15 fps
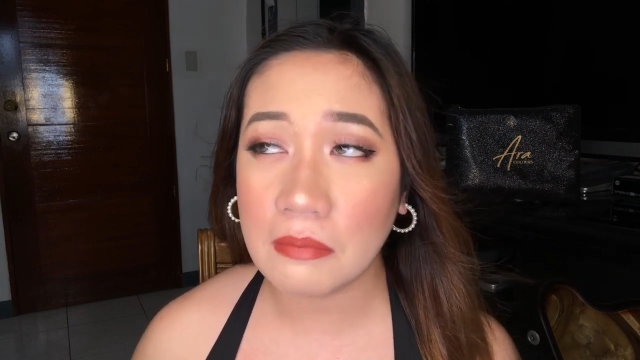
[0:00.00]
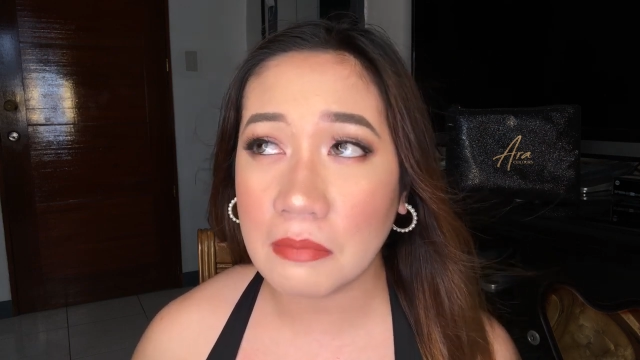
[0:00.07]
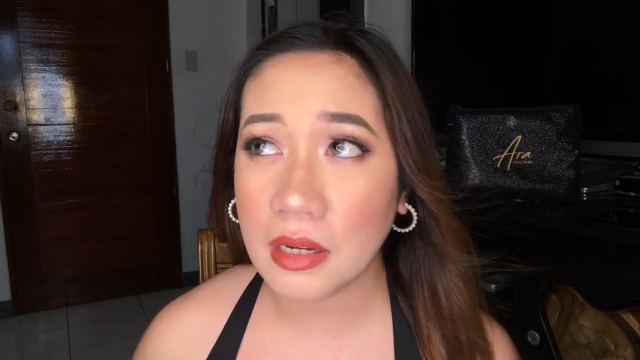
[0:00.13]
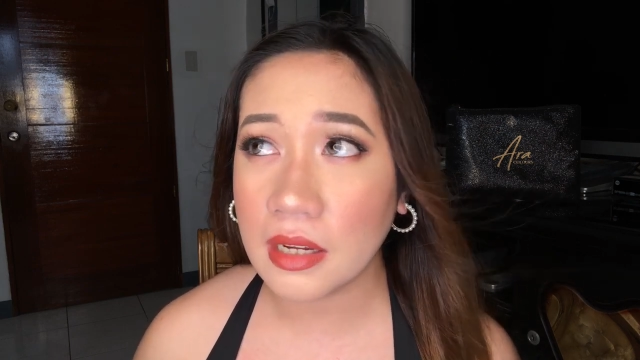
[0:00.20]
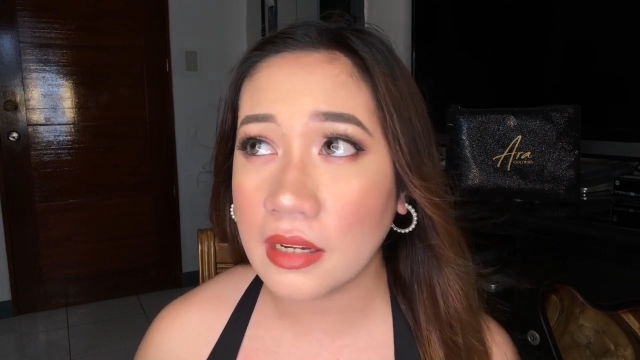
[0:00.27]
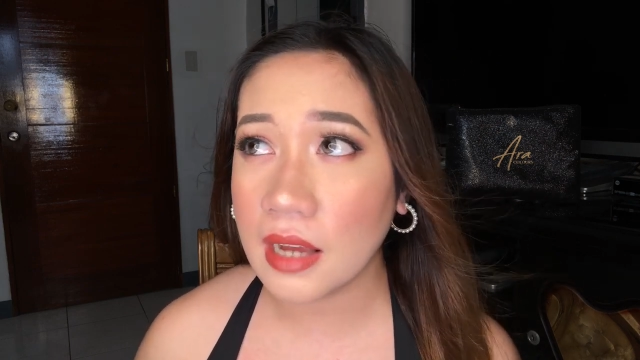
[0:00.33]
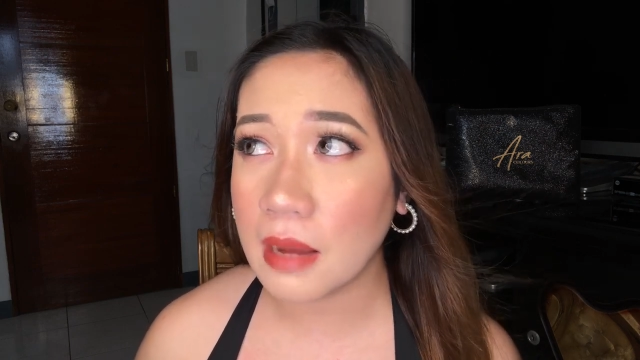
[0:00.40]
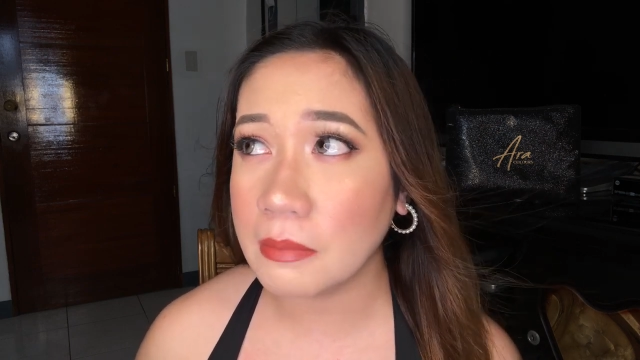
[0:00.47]

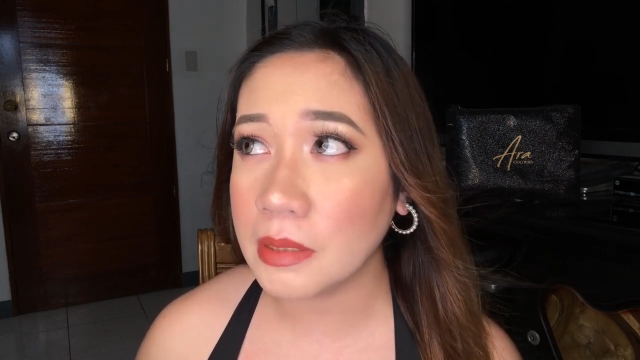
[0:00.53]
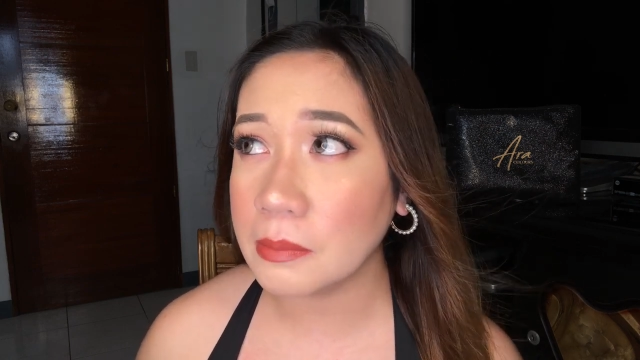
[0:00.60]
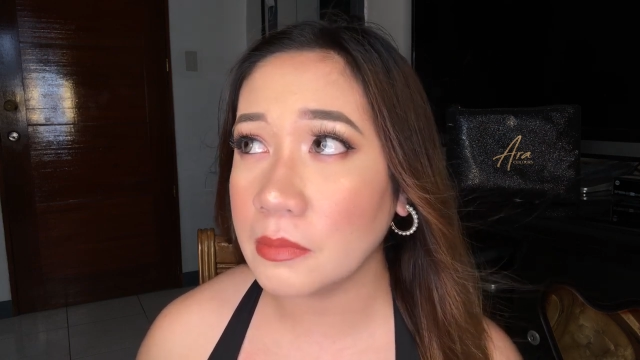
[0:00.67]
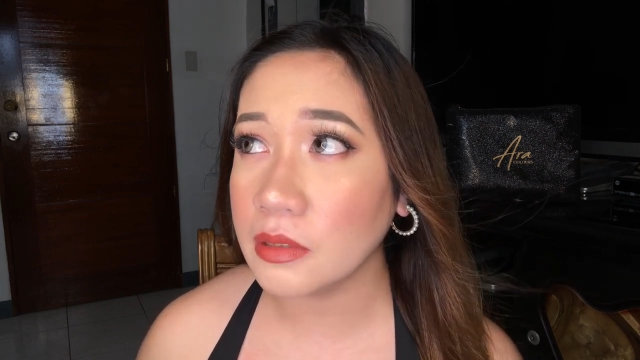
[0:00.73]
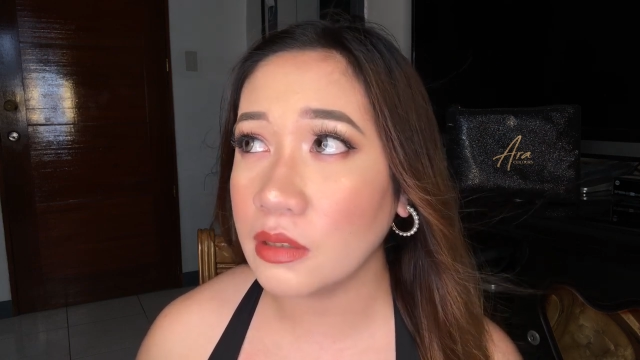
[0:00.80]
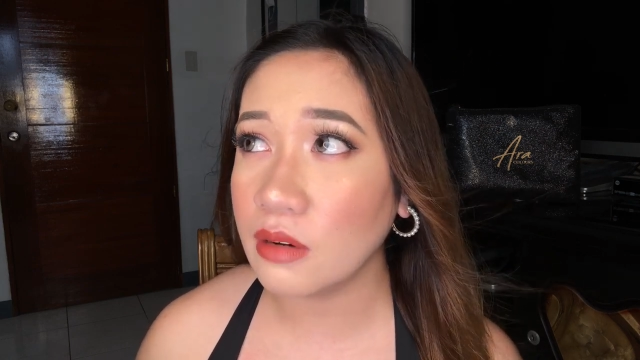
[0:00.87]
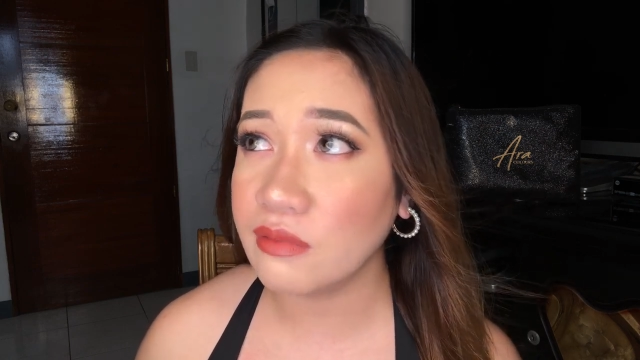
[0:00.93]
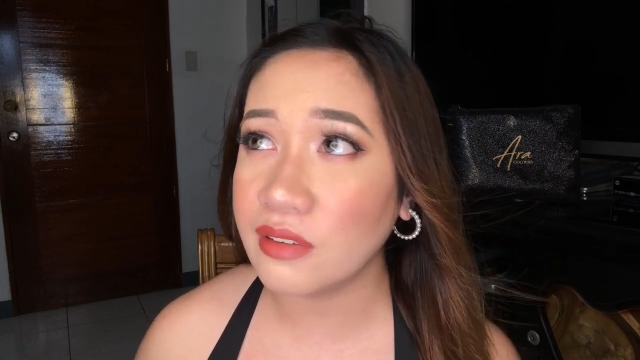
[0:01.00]
magagamit
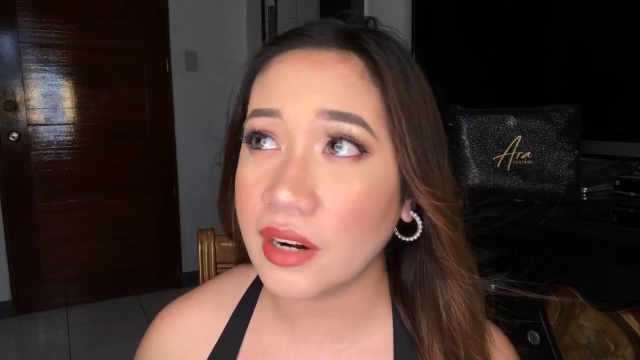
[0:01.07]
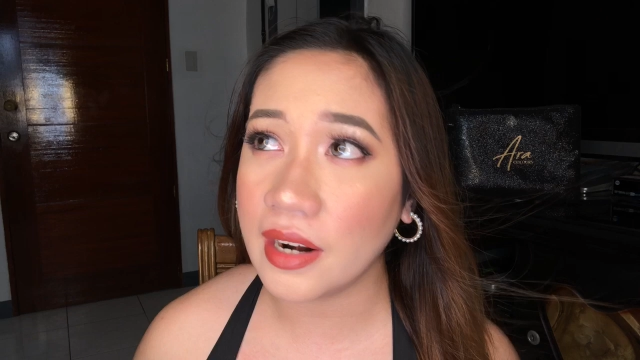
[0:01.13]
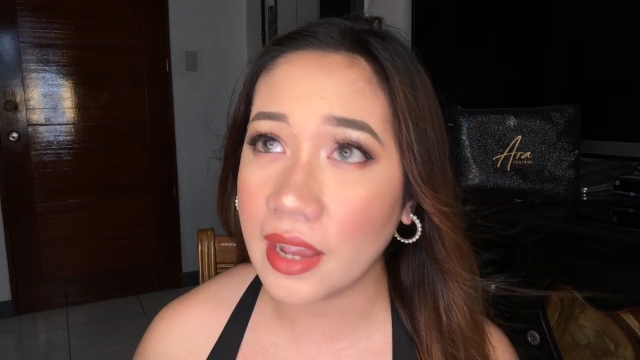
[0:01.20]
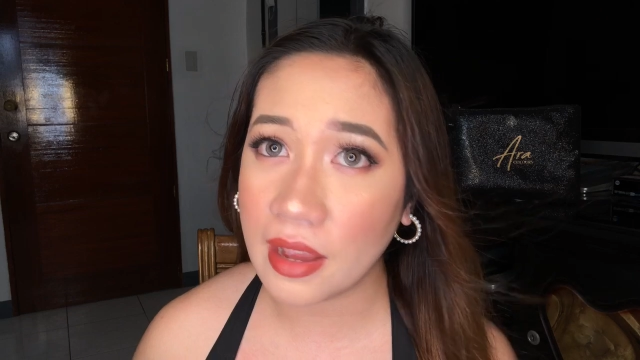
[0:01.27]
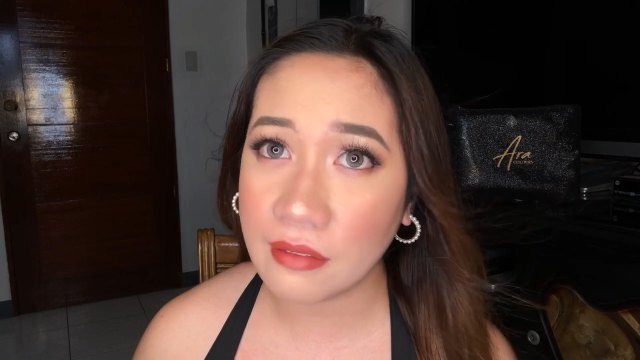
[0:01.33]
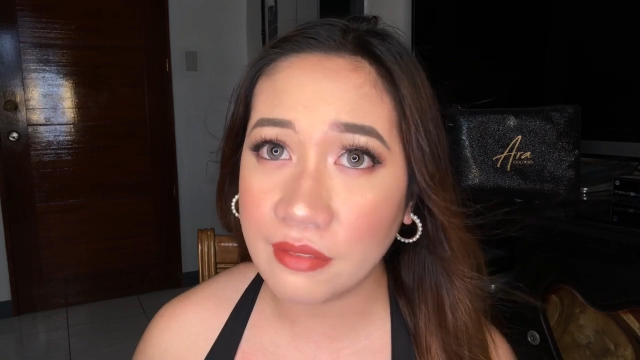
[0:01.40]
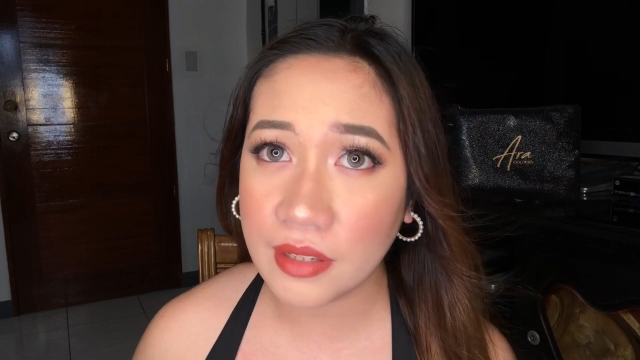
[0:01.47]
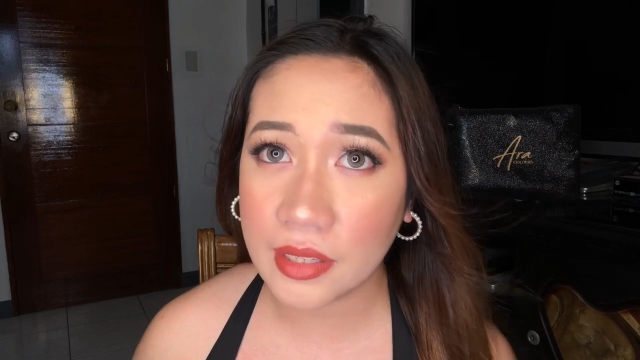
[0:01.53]
mo to for
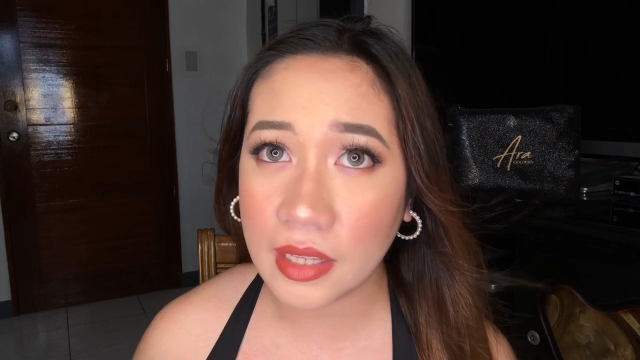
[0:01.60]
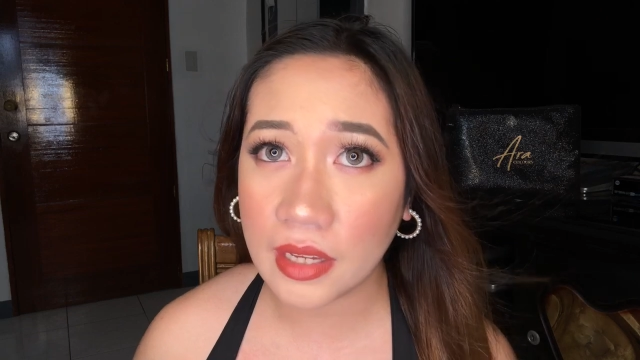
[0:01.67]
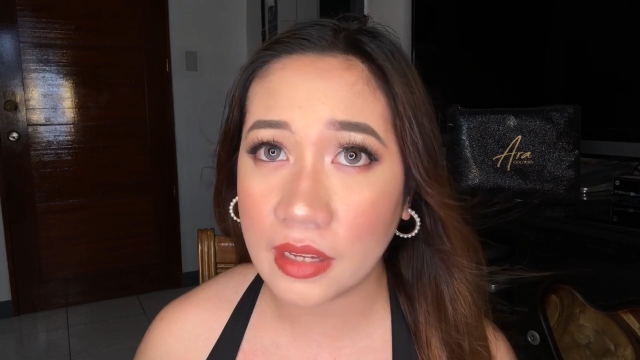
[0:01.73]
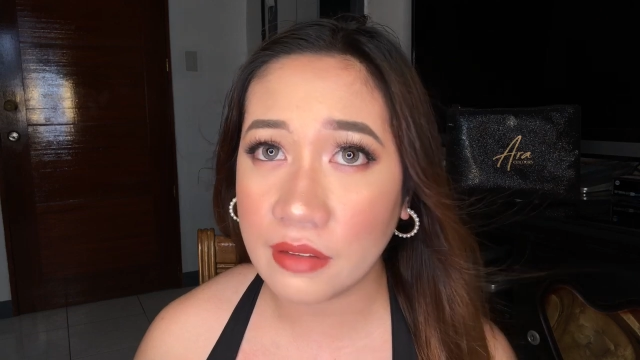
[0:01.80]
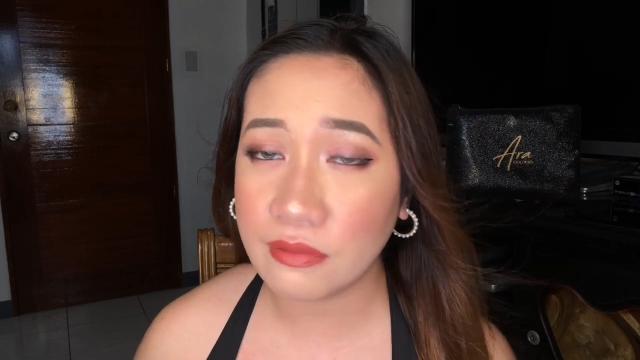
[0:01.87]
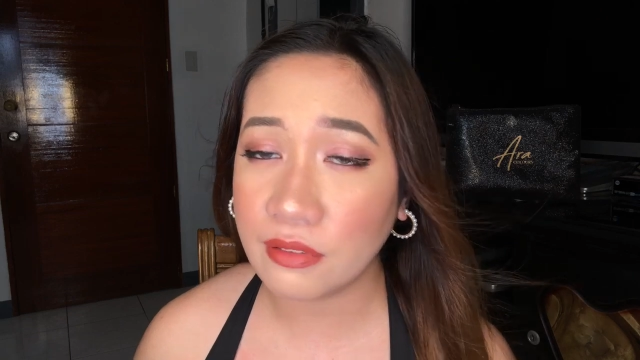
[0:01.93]
everyday,